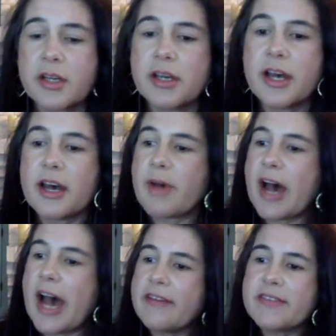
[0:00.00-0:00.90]

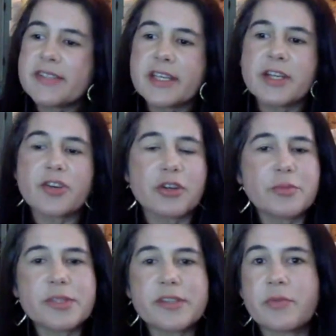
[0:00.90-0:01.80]
I've seen
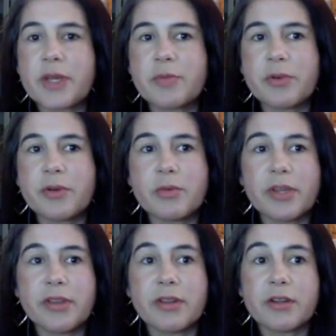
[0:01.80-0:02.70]
groups of people
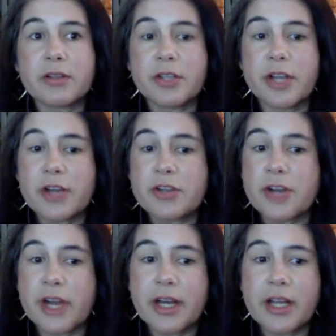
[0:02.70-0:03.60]
with little or no
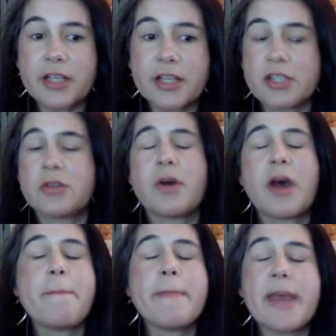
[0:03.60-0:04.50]
training do
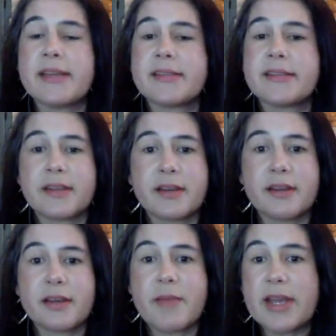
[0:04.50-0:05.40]
amazing,
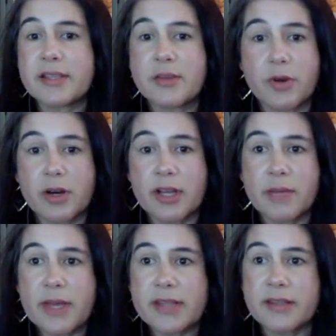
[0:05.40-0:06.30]
amazing work and
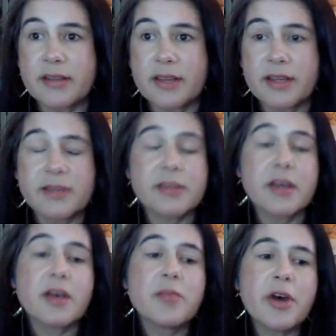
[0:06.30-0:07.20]
amazing things,
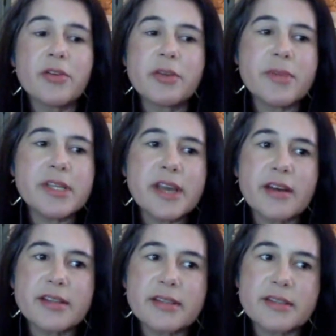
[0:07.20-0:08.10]
both at
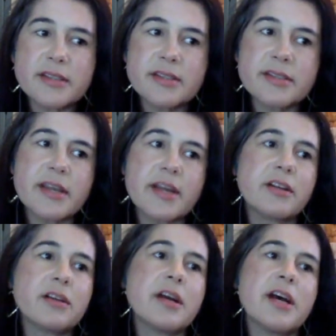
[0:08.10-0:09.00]
Midtown Assistance
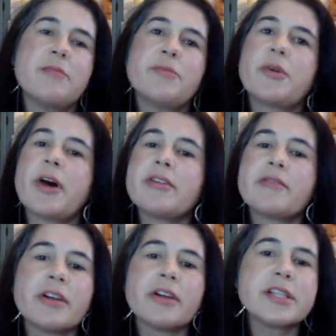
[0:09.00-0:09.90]
Center, through other
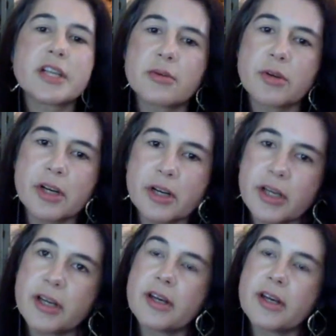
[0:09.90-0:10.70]
volunteer work.